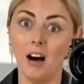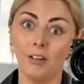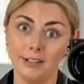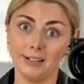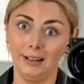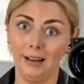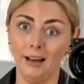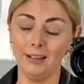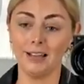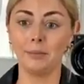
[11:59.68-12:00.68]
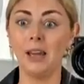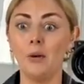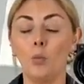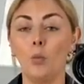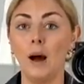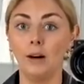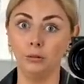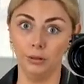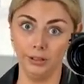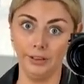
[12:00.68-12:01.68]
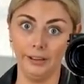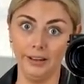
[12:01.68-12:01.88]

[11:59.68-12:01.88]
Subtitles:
Honestly, guys, I'm getting well good at